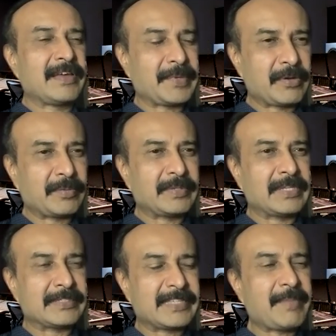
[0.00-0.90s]
you know,
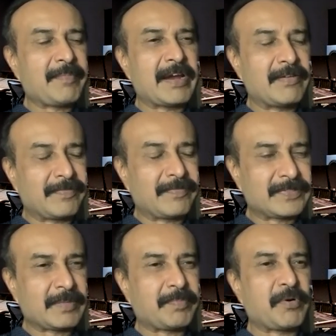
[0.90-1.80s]
the same kind of
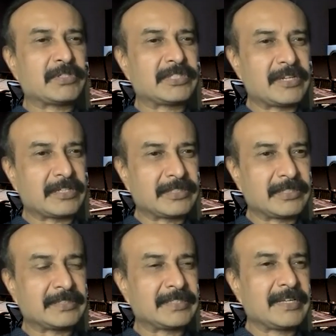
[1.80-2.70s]
support
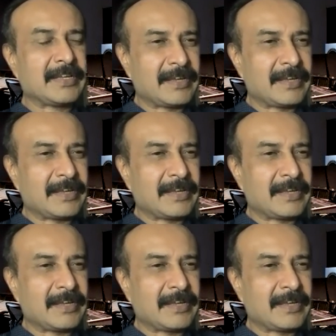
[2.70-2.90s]
structures